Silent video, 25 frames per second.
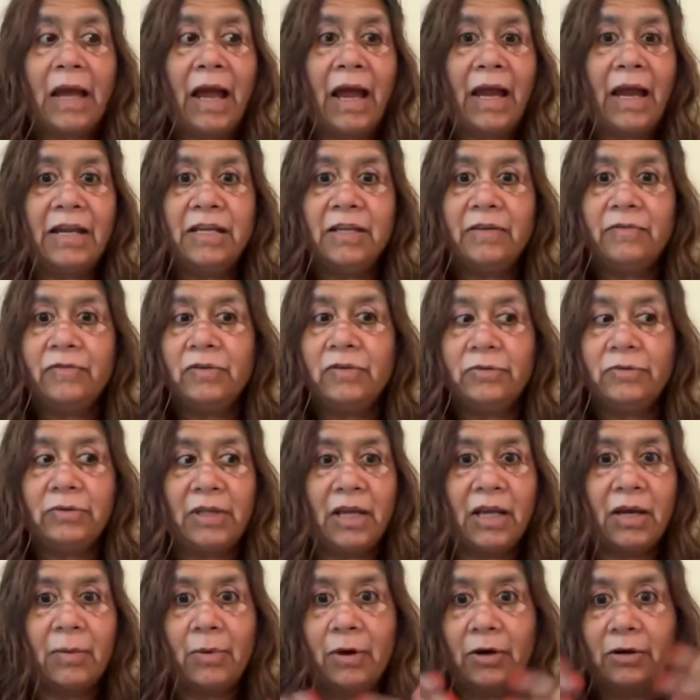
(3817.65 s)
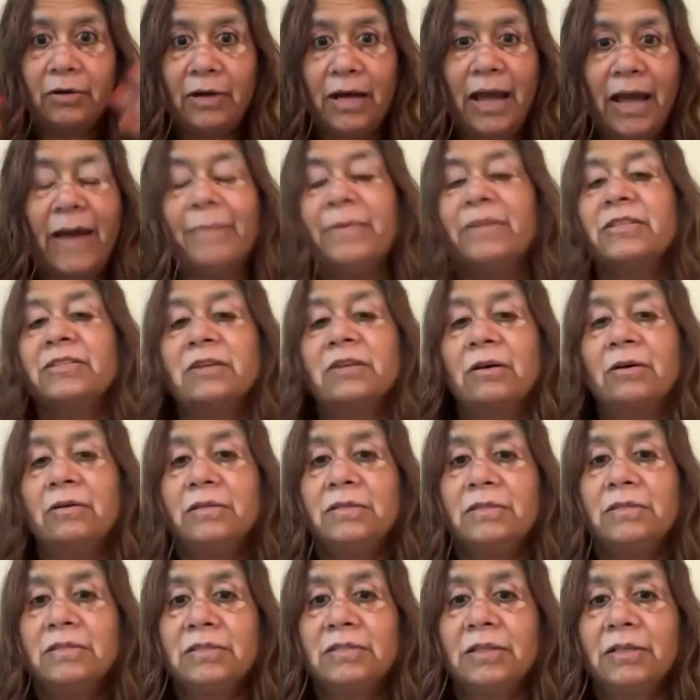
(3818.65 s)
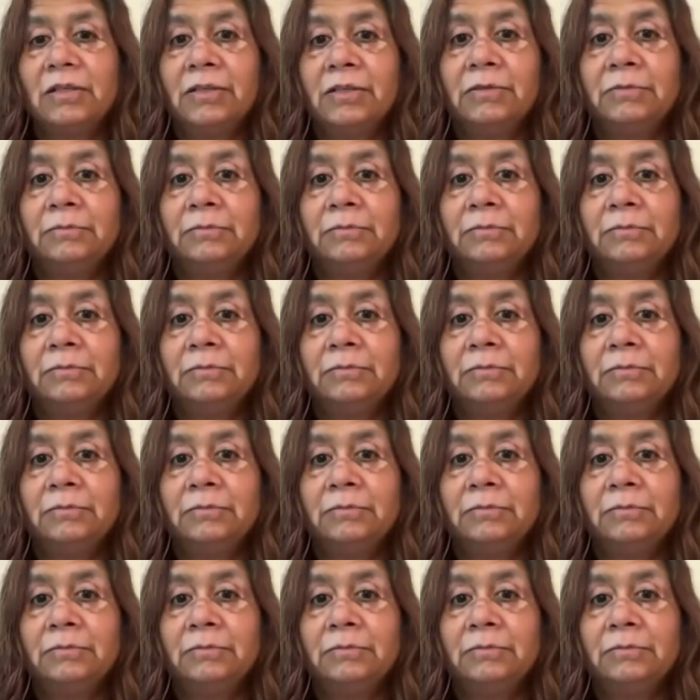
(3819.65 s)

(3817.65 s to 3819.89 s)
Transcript: And if you think about Amazon's